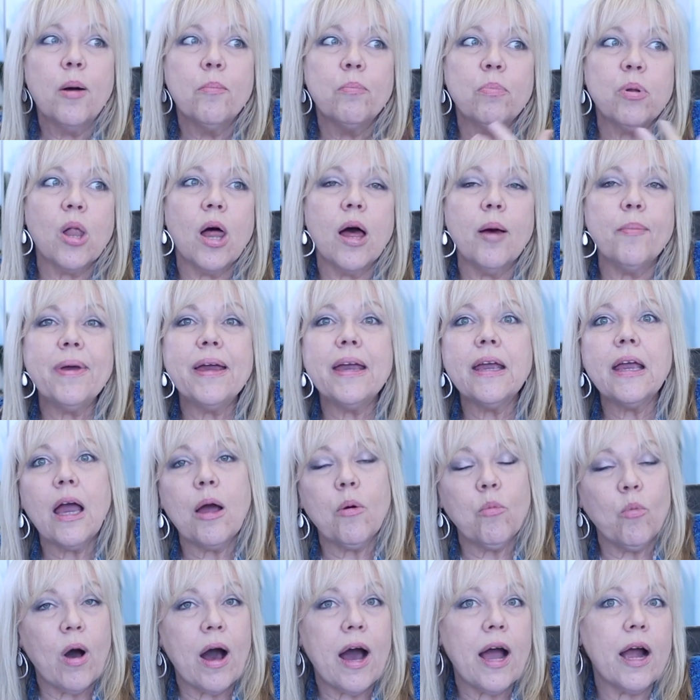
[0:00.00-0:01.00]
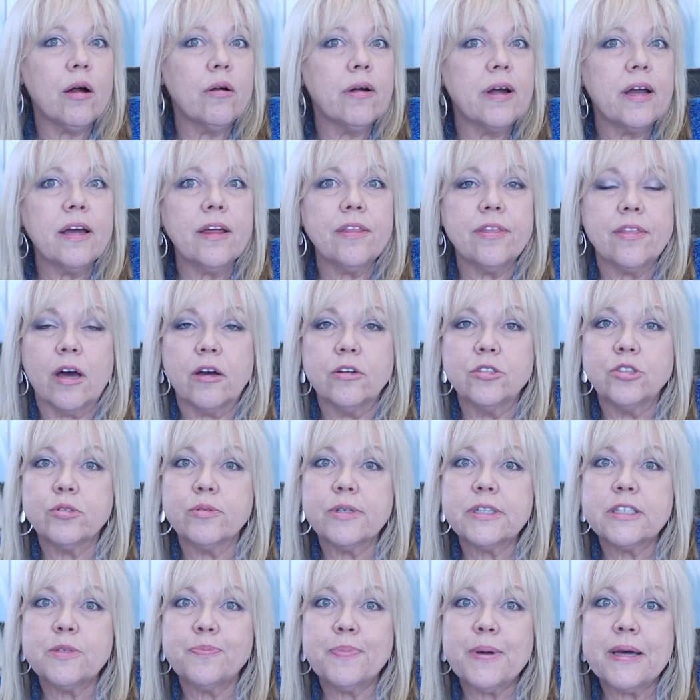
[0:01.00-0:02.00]
plumbing, wiring, those
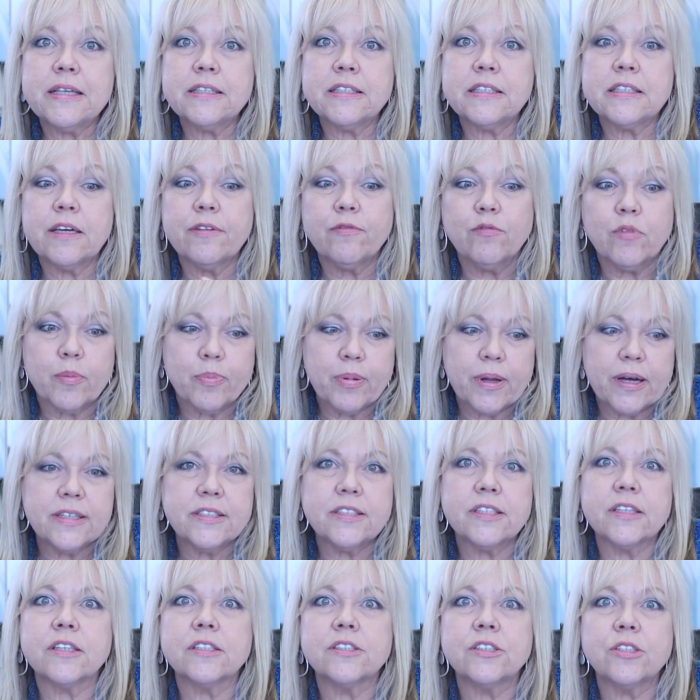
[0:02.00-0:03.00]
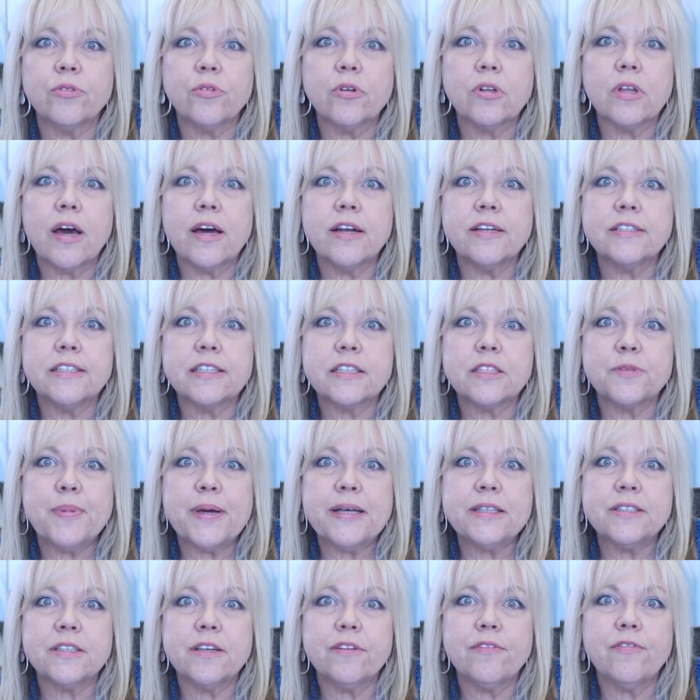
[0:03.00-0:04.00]
are expensive, replacing a sewer line is
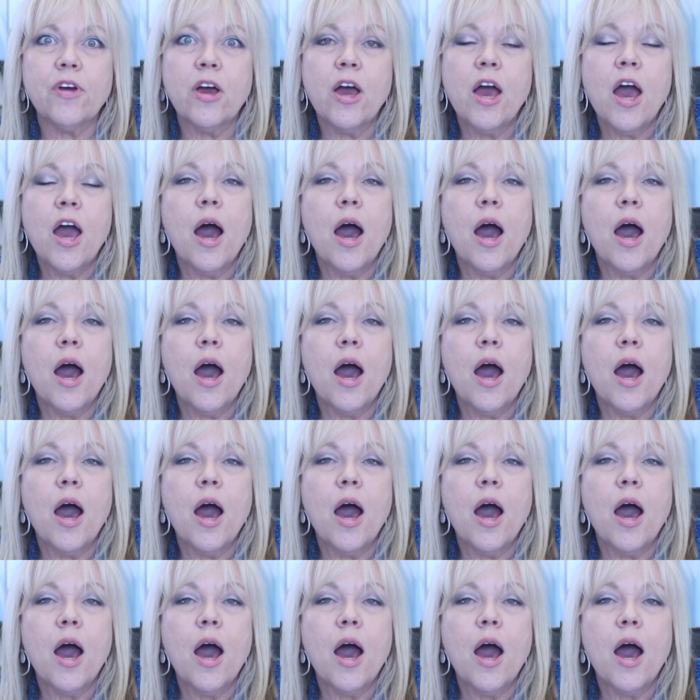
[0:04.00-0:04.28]
expensive.